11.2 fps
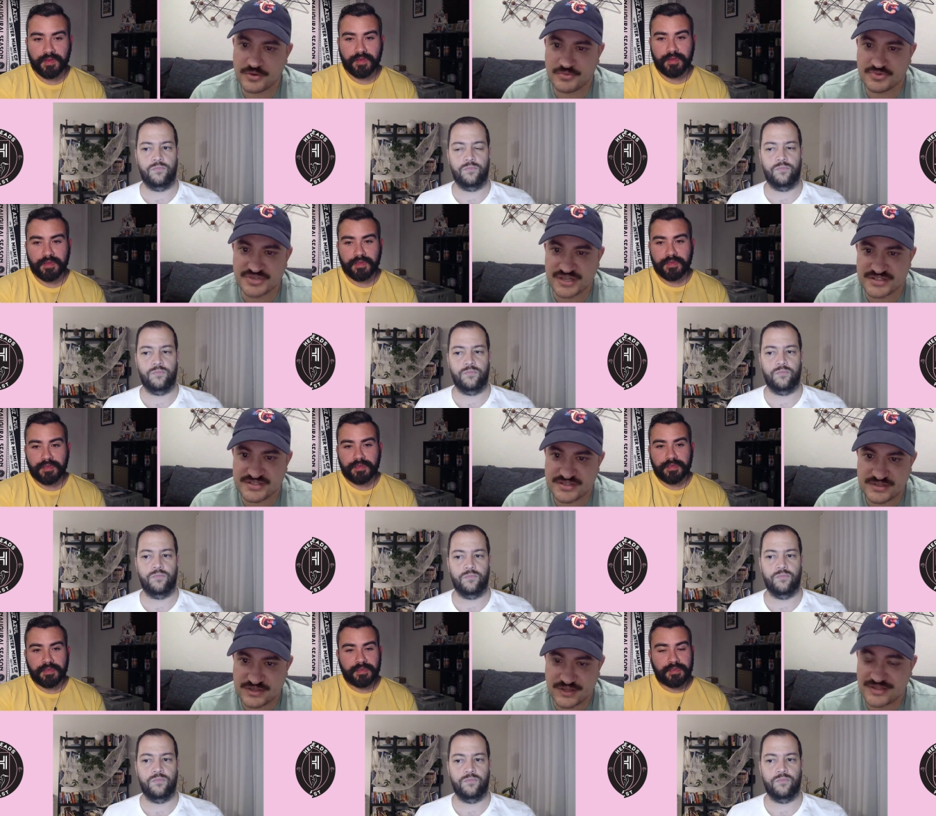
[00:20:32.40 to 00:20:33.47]
Speaker 1: and
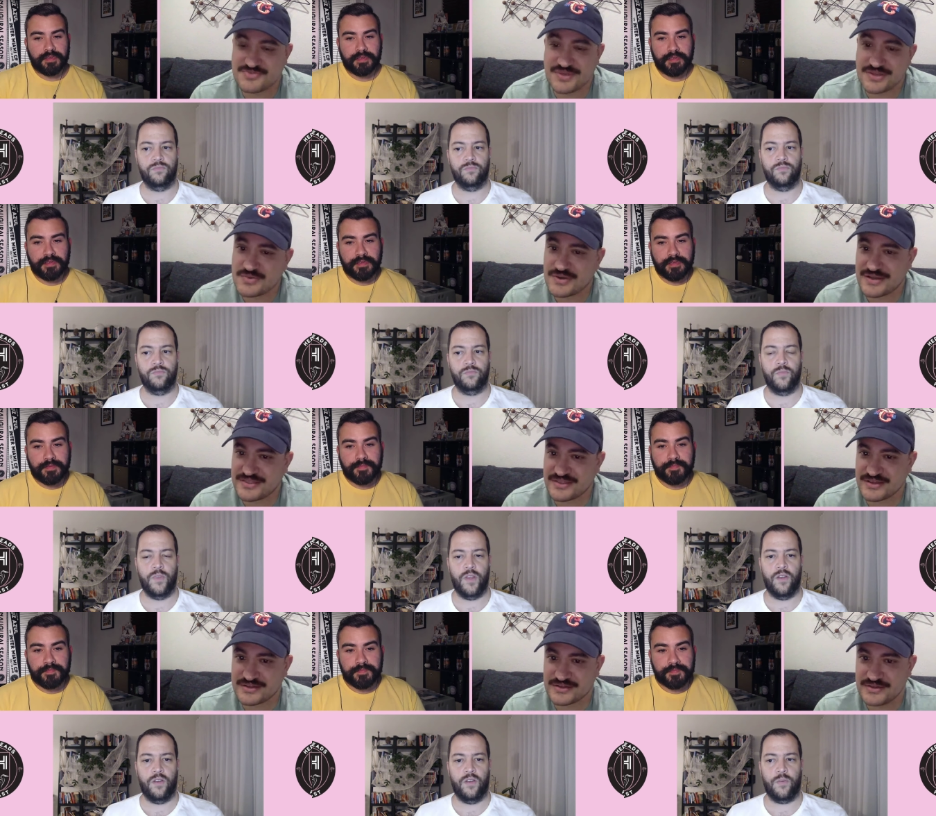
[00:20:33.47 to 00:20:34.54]
Busquets. That's that's why I
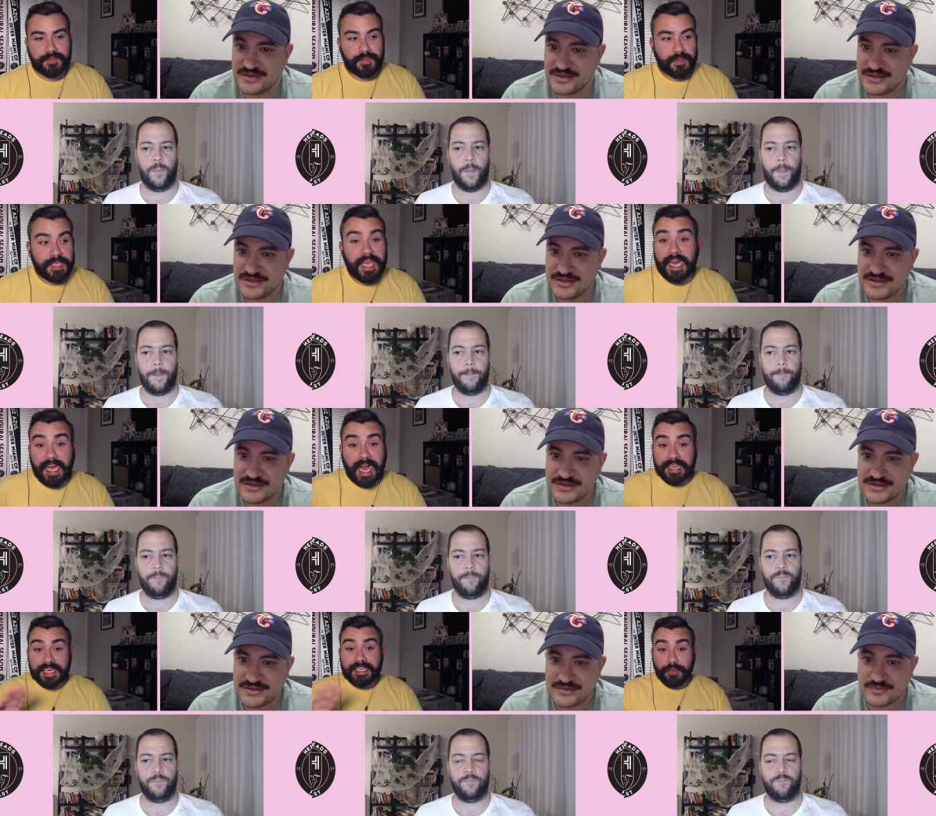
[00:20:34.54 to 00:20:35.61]
think.
Speaker 2: Yeah,
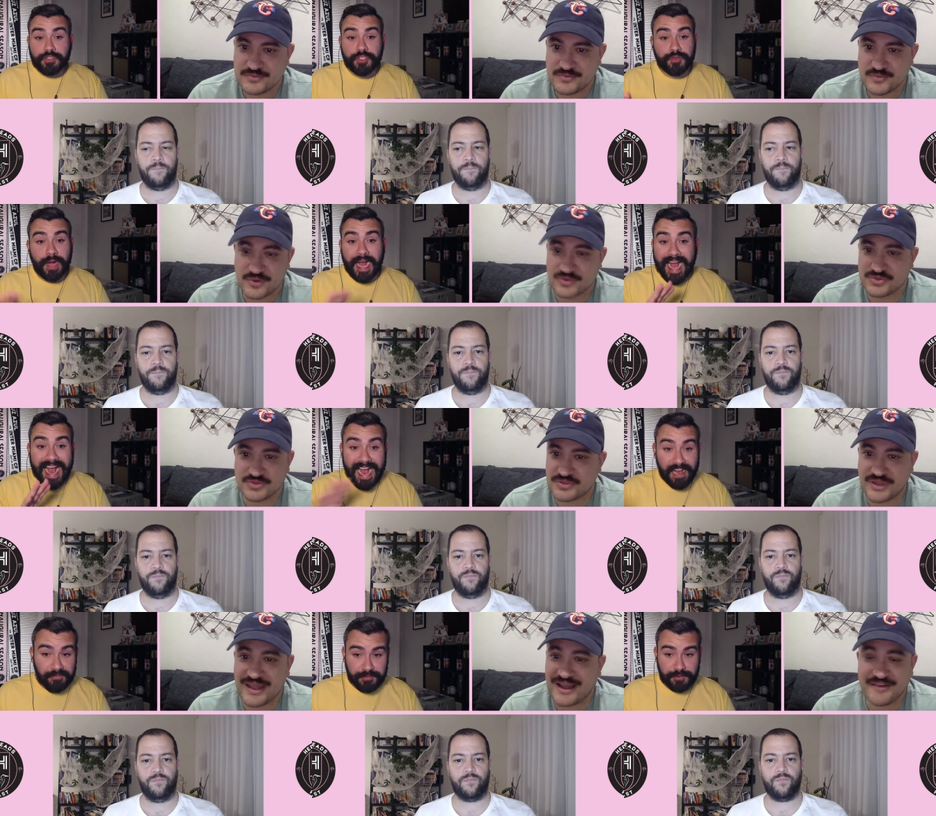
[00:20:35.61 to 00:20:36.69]
I think those two
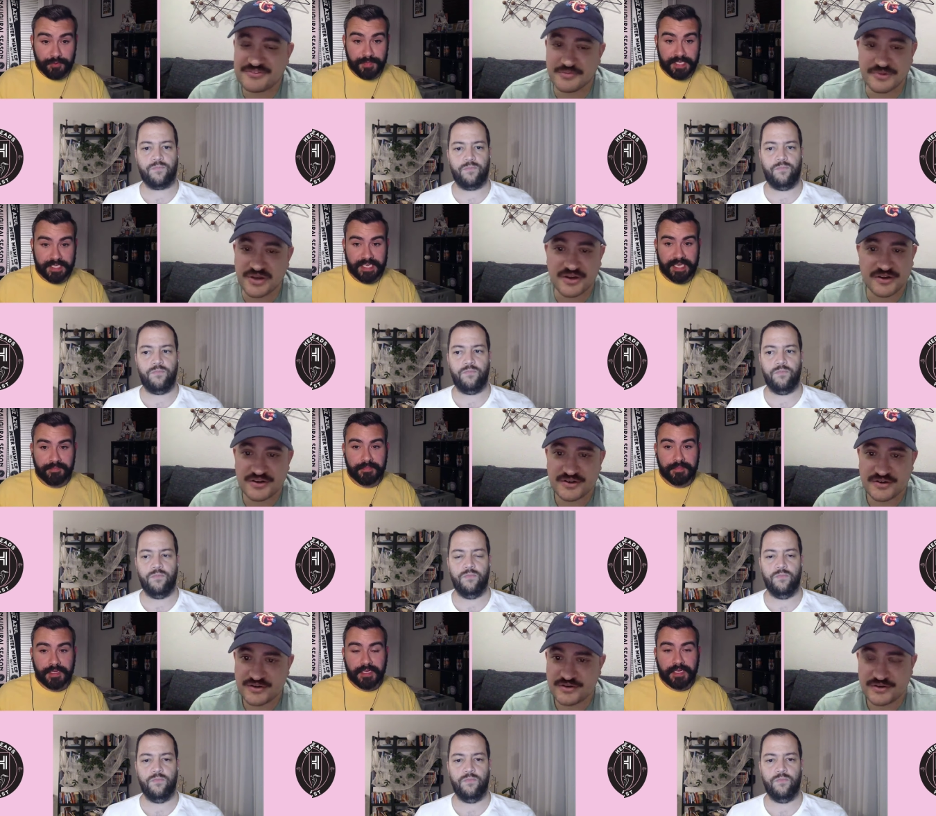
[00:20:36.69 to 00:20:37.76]
Speaker 1: have, have to, to, be, be on.
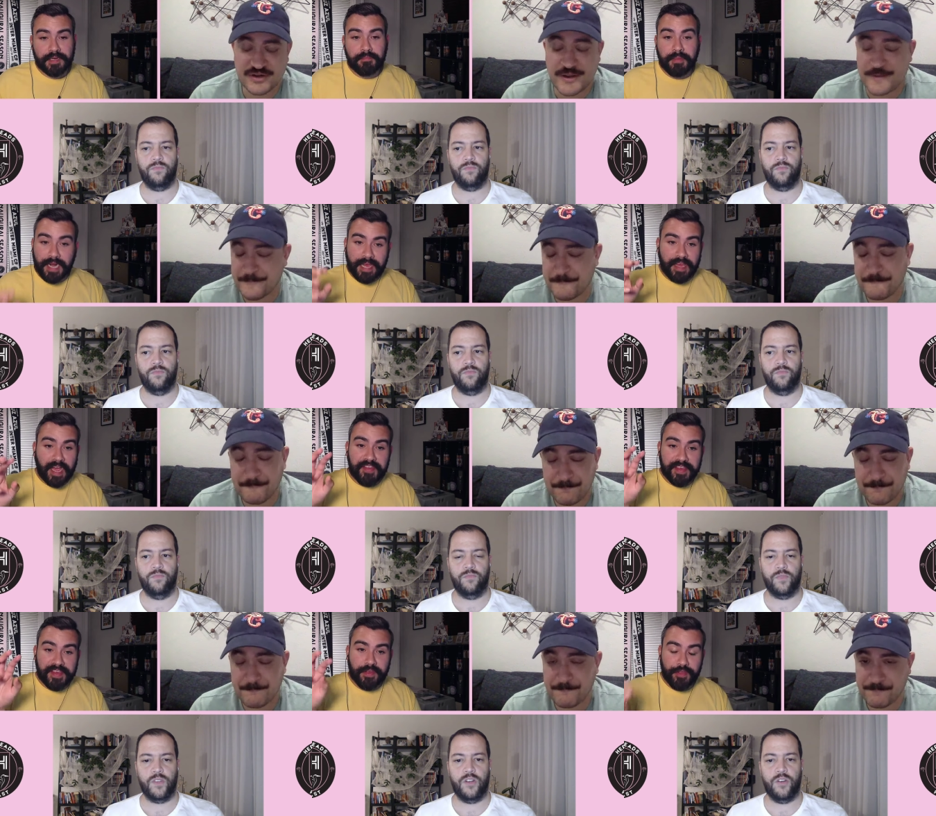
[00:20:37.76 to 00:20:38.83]
Yeah.
Speaker 2: But I, I
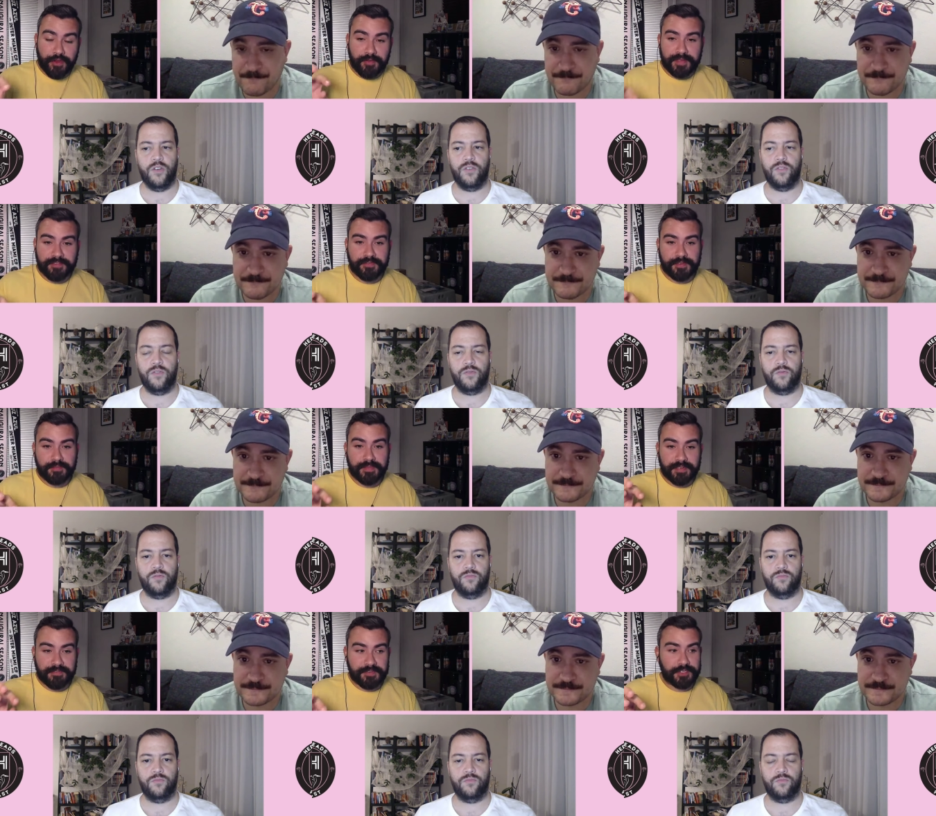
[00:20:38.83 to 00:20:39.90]
think the Could, third midf-
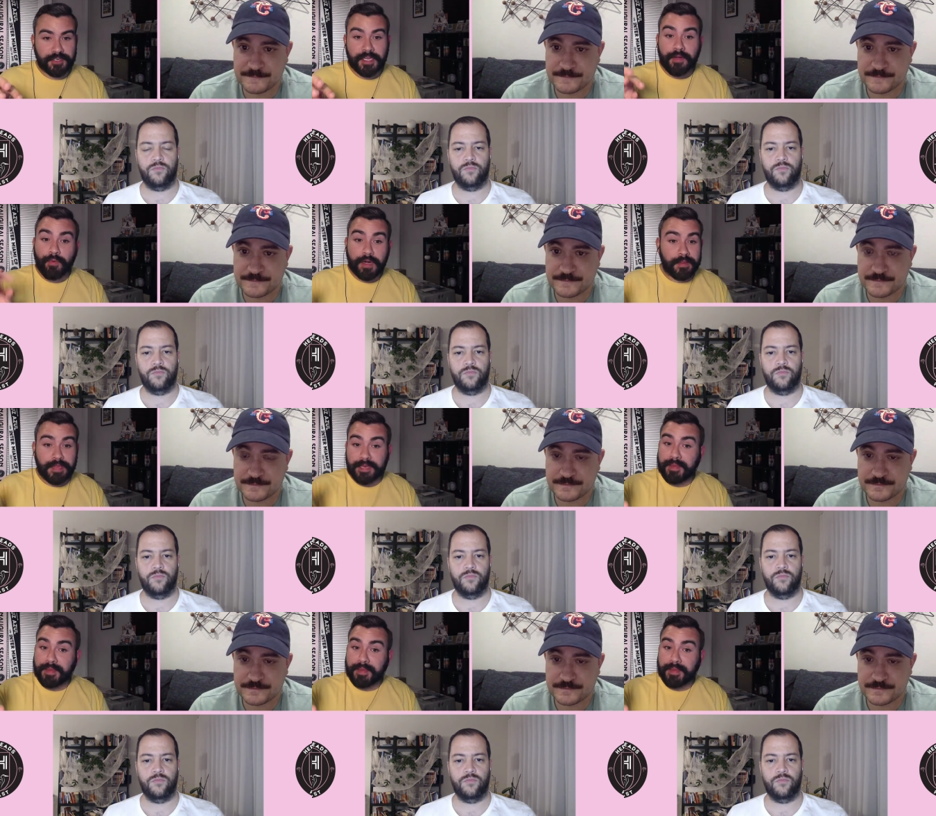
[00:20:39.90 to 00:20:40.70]
midfielder, what like